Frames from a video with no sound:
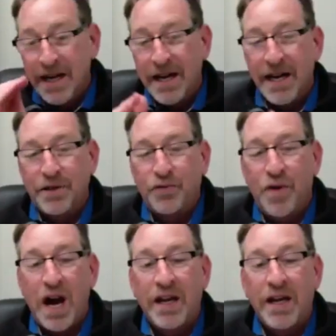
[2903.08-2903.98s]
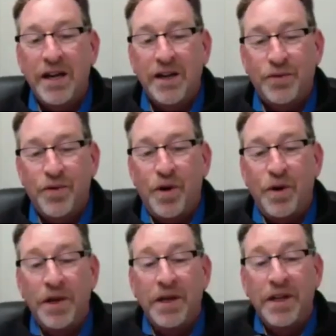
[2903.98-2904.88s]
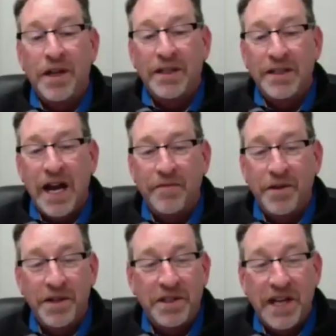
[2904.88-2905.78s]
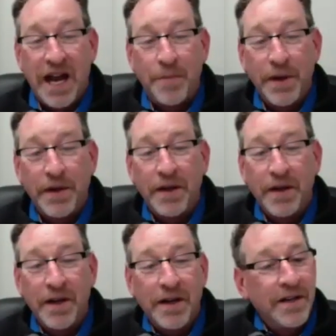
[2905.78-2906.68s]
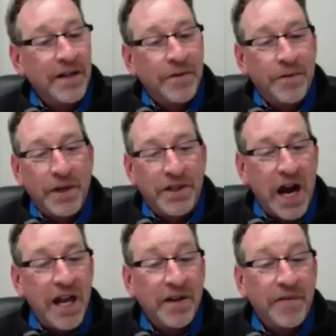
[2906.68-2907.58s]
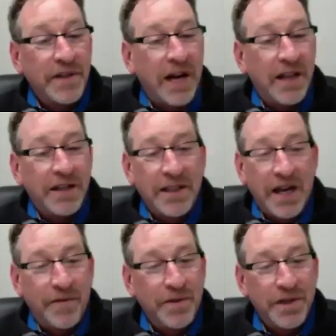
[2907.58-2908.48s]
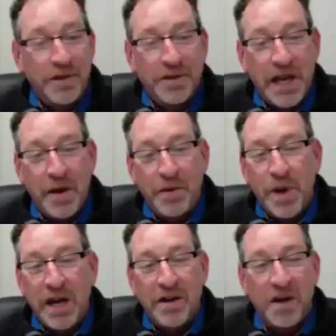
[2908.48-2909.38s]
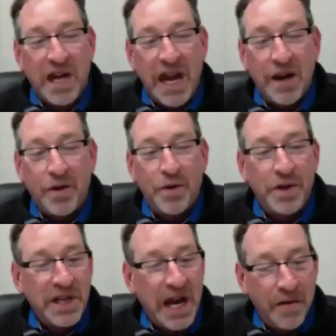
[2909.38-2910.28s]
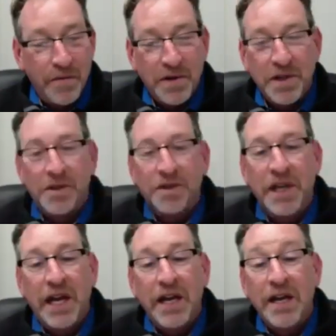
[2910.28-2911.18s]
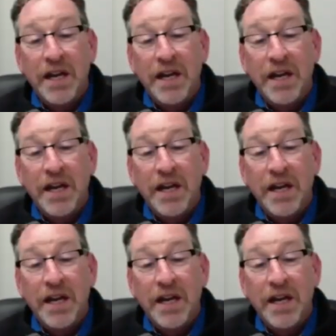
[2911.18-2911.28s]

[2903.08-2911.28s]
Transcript: It's rocking, it's rolling, it's not really stopping. We're dialing for dollars every single day. We're making our care calls every single day.